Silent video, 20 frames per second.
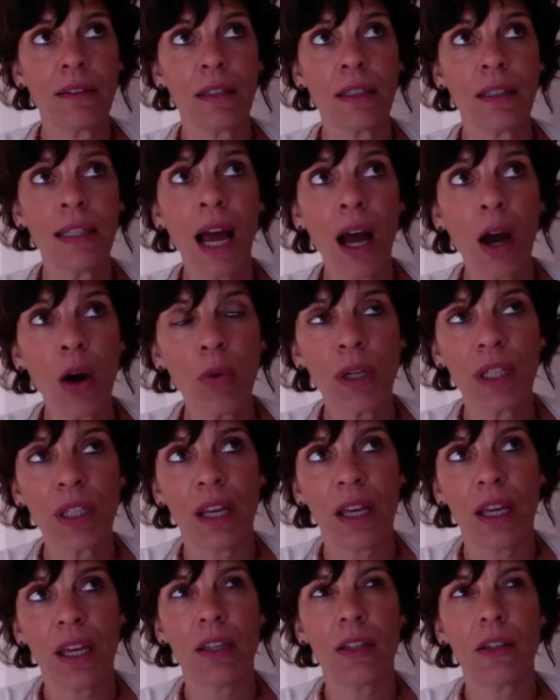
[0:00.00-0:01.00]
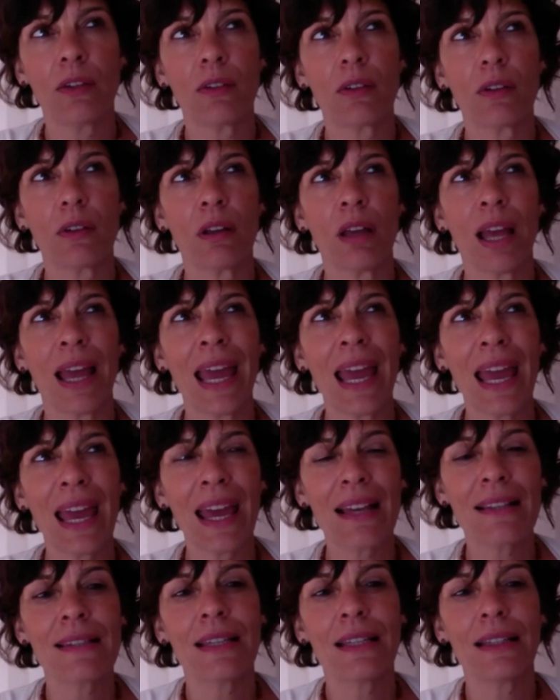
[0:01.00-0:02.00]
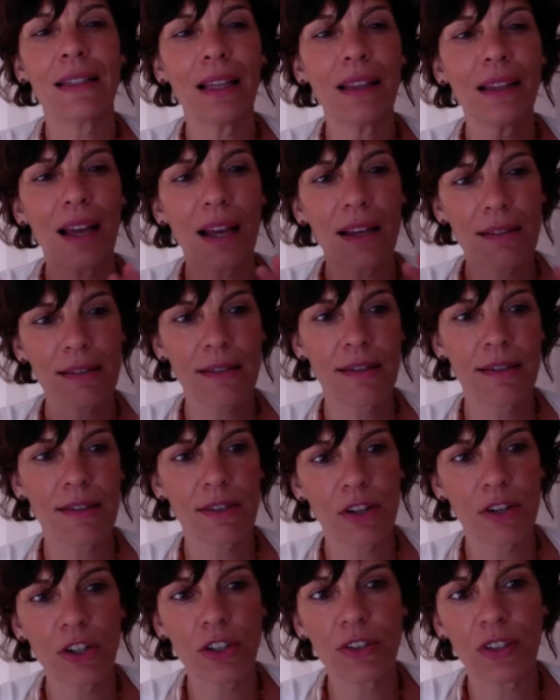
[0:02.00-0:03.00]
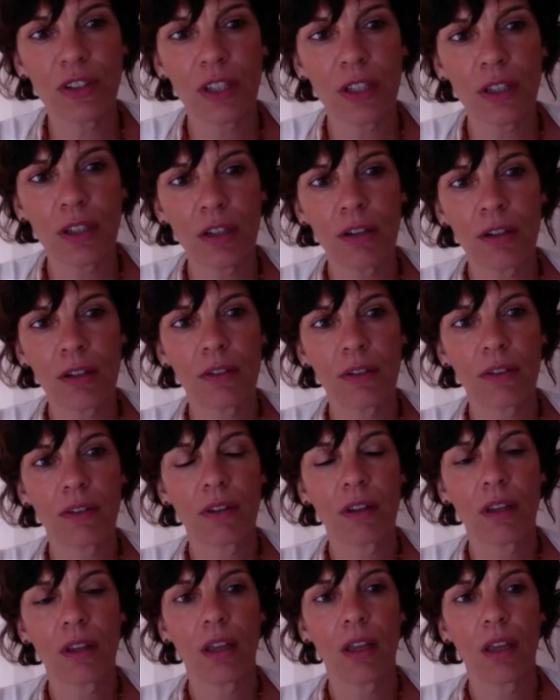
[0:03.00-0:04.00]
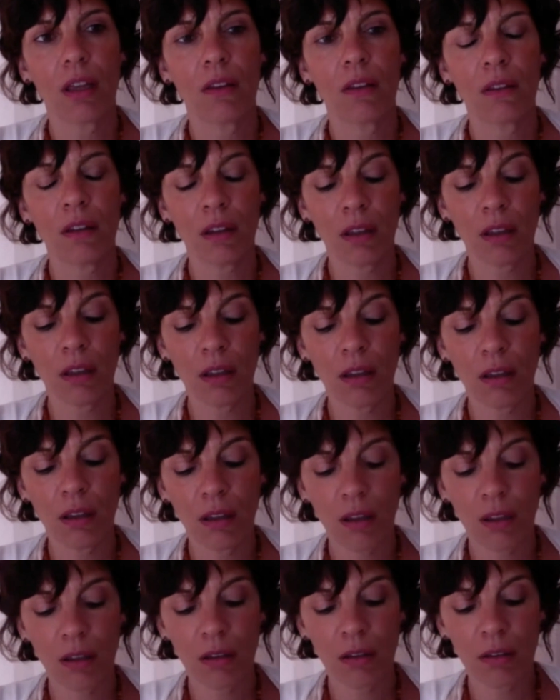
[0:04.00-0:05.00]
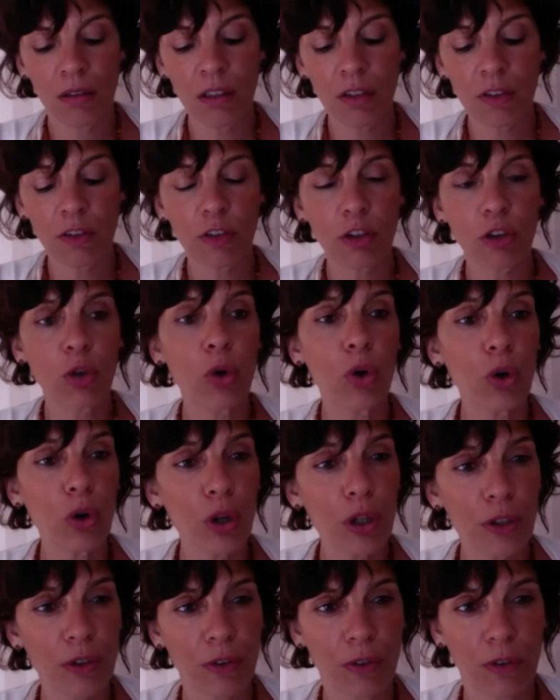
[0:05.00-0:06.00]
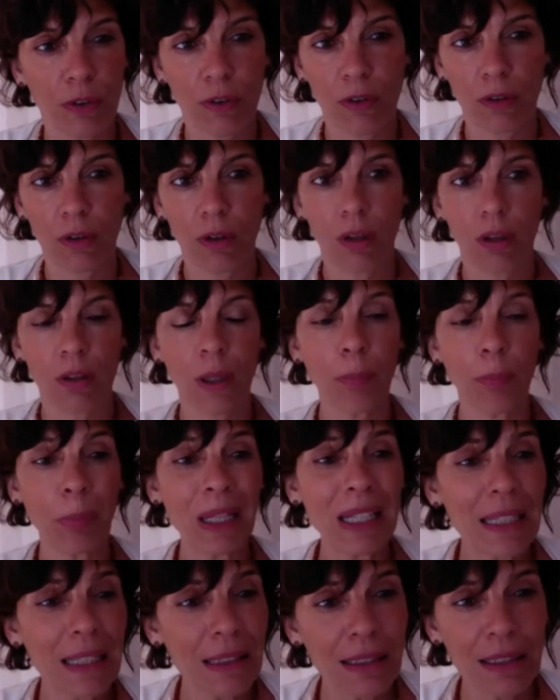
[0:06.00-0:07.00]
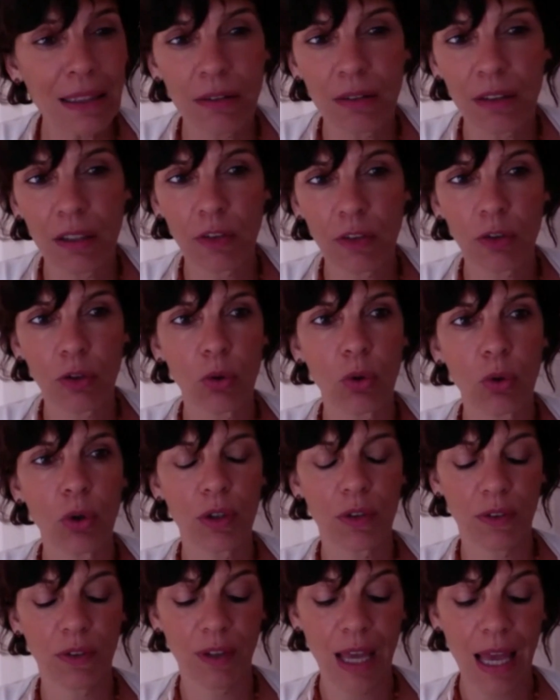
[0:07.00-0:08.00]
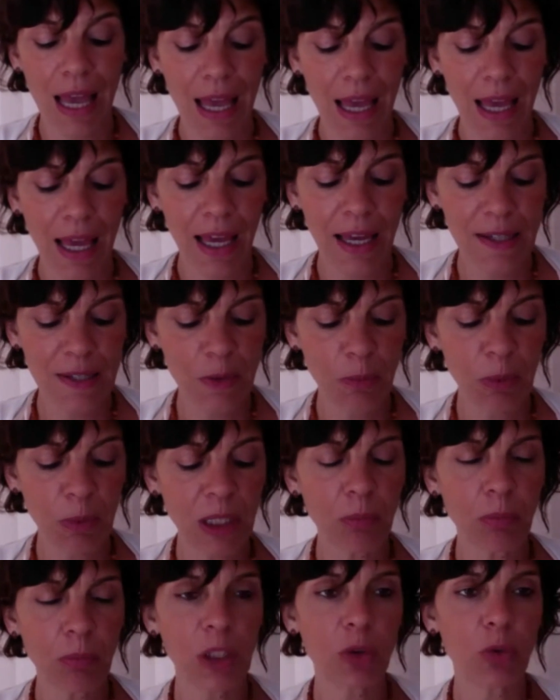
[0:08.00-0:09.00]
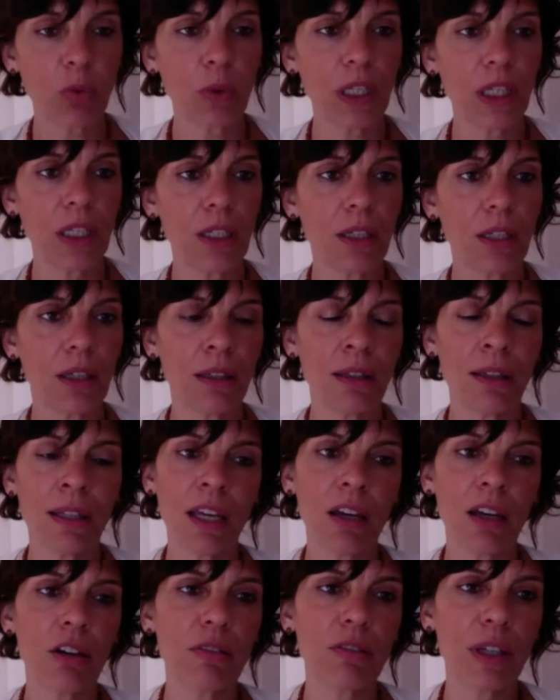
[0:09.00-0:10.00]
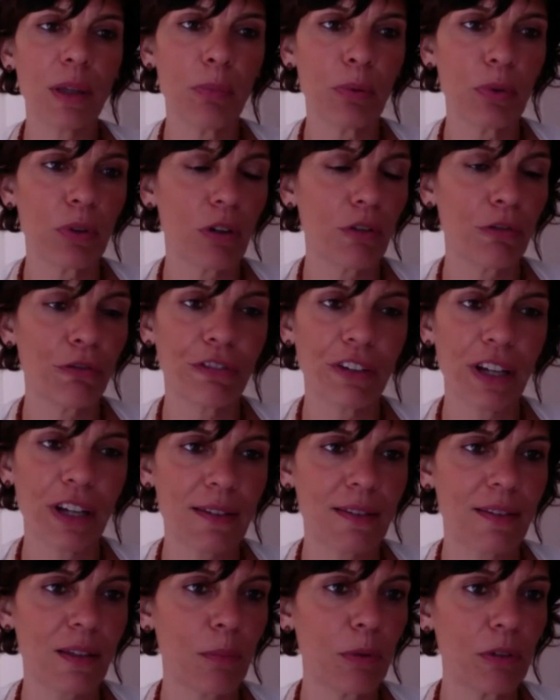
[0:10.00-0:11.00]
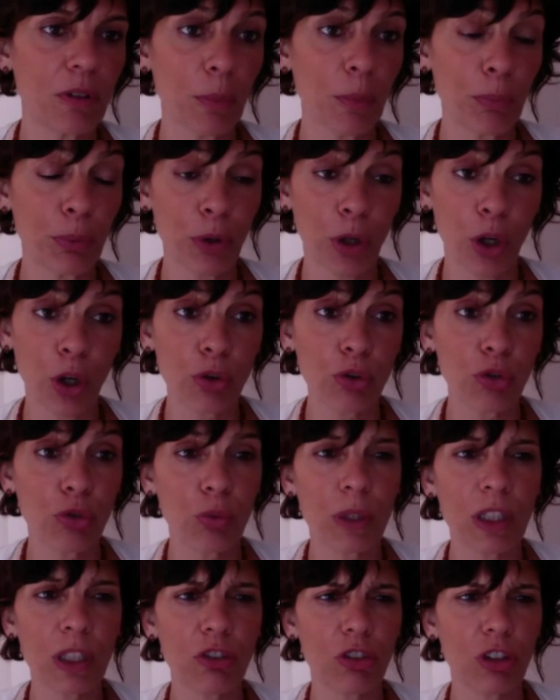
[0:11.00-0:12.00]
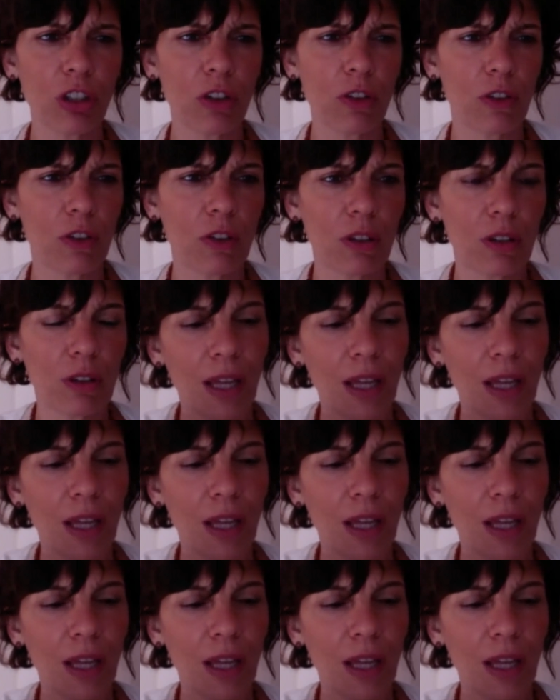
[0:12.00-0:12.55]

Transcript: nowadays, as in the last 30 years, the discourse, the political discourse, has been between neoliberal flexible approach, which is the